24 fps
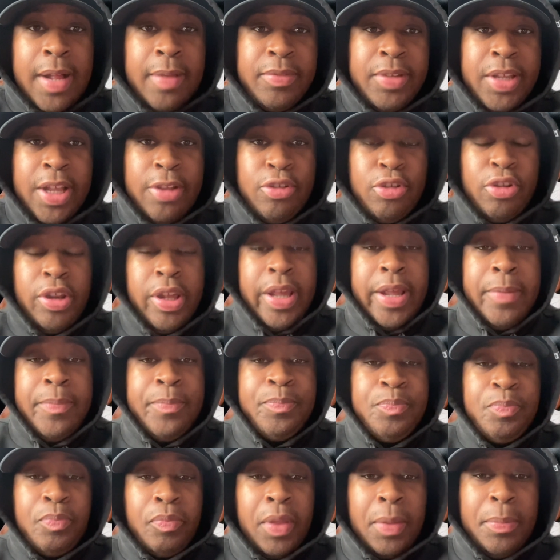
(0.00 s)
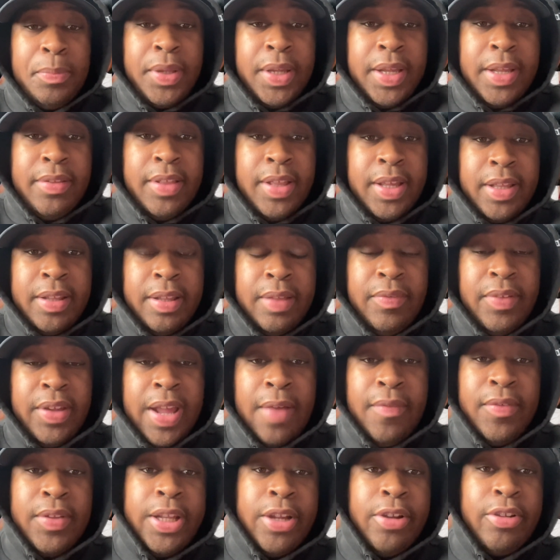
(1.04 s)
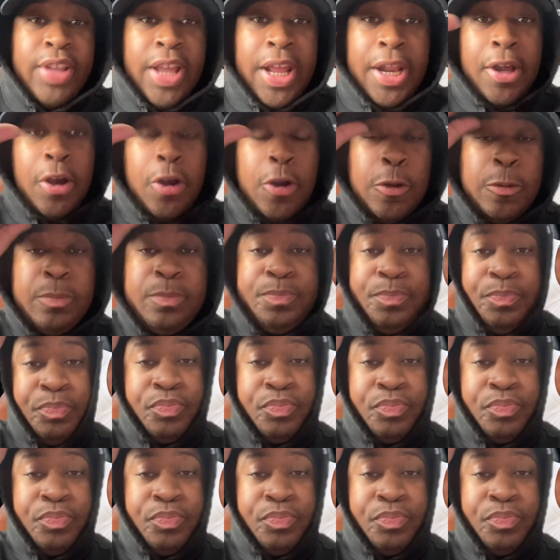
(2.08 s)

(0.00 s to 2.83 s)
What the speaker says: yesterday played the Cleveland Cavaliers at home